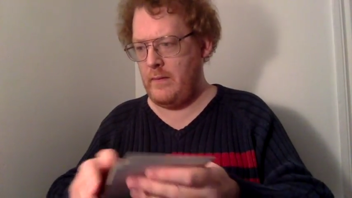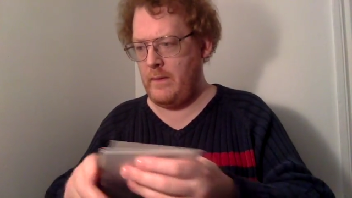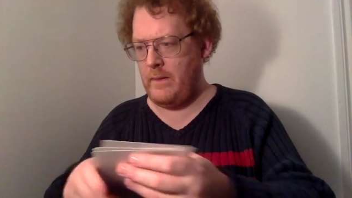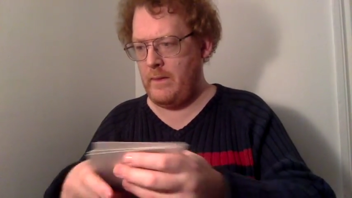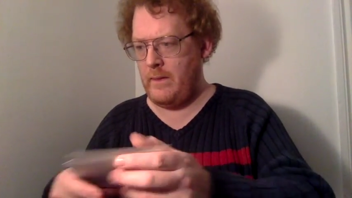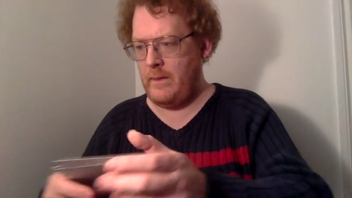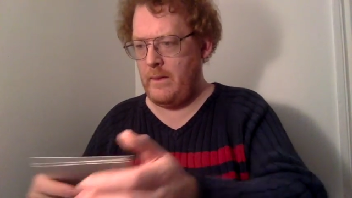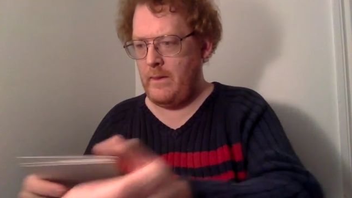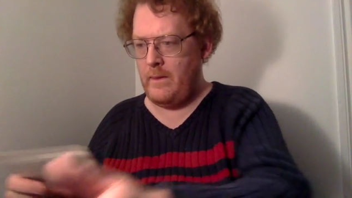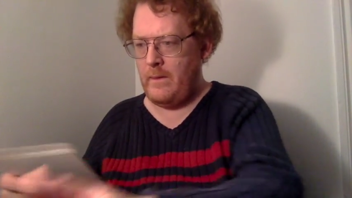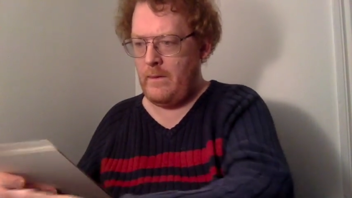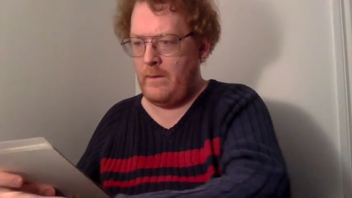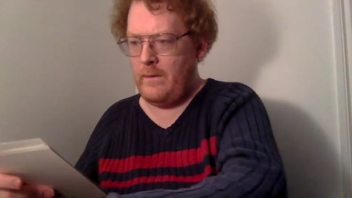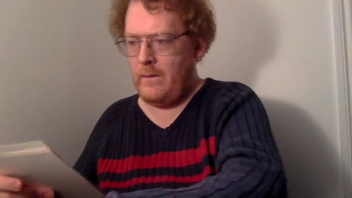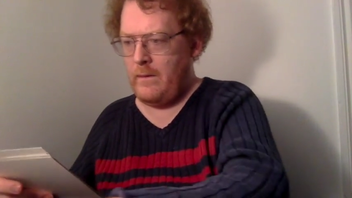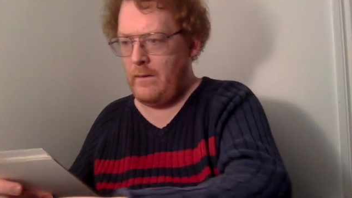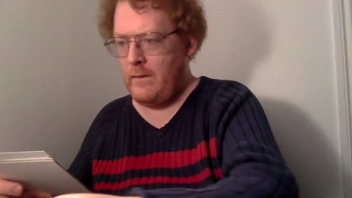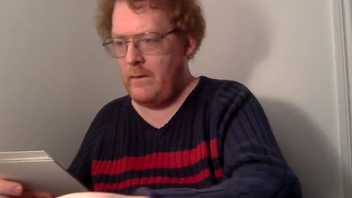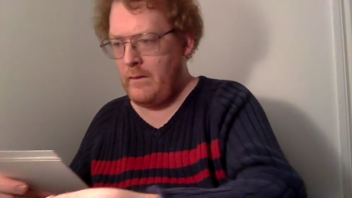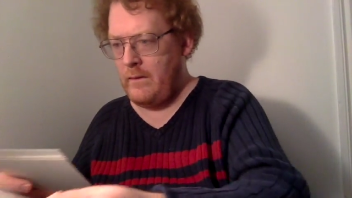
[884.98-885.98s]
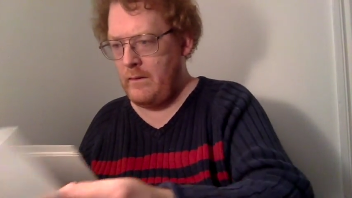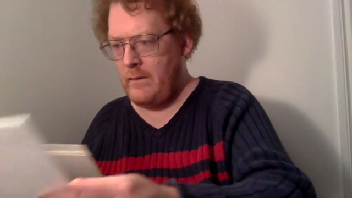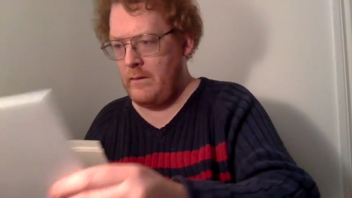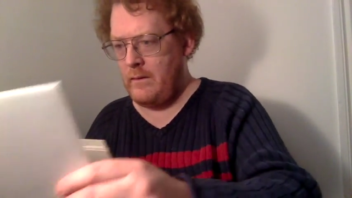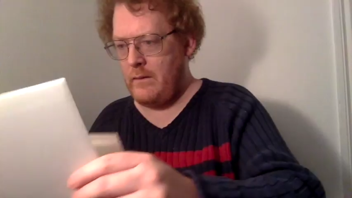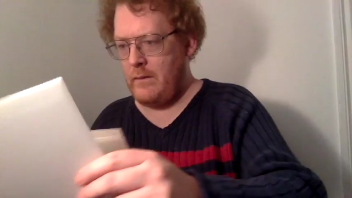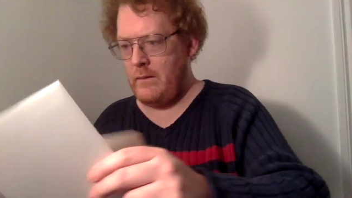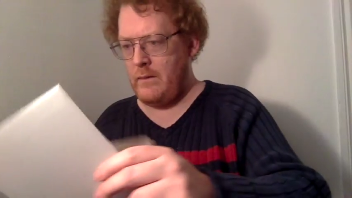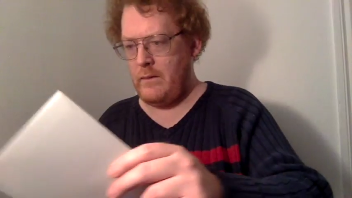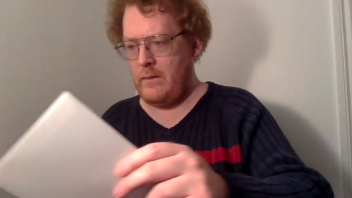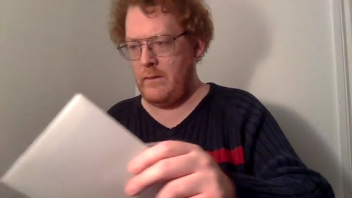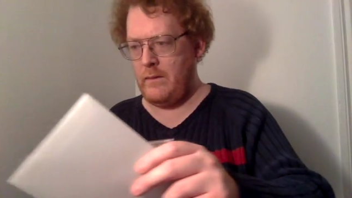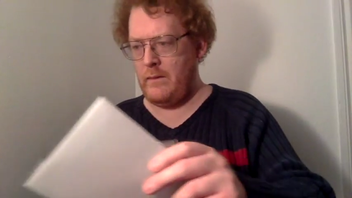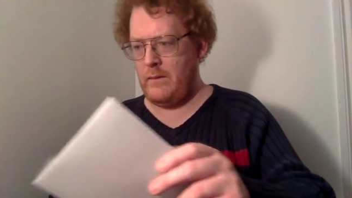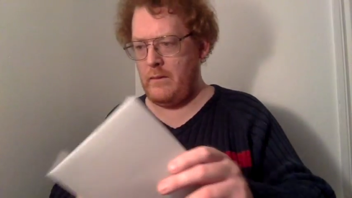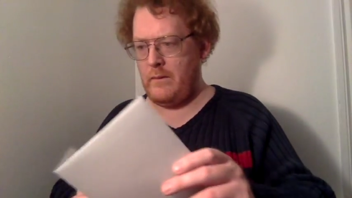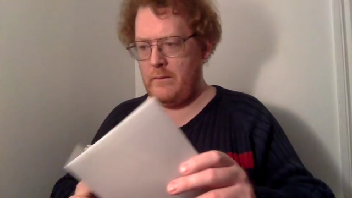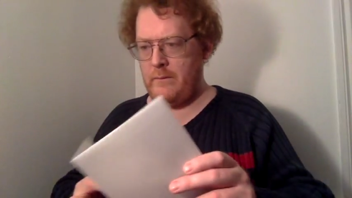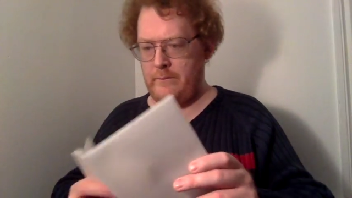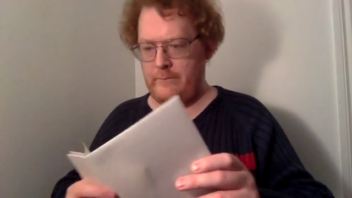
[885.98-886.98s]

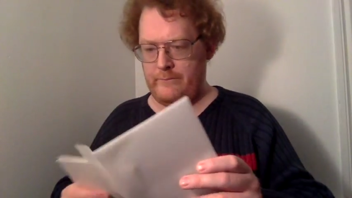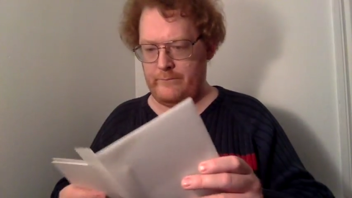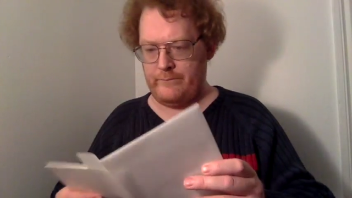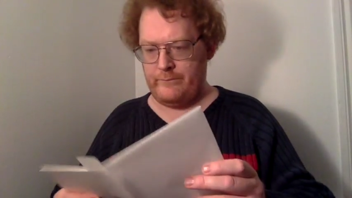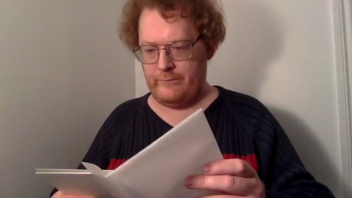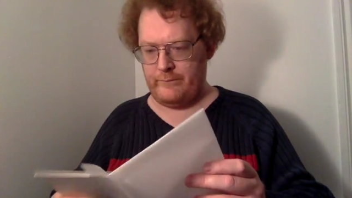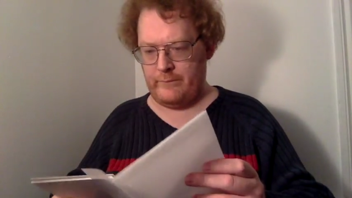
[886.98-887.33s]
(no one is talking)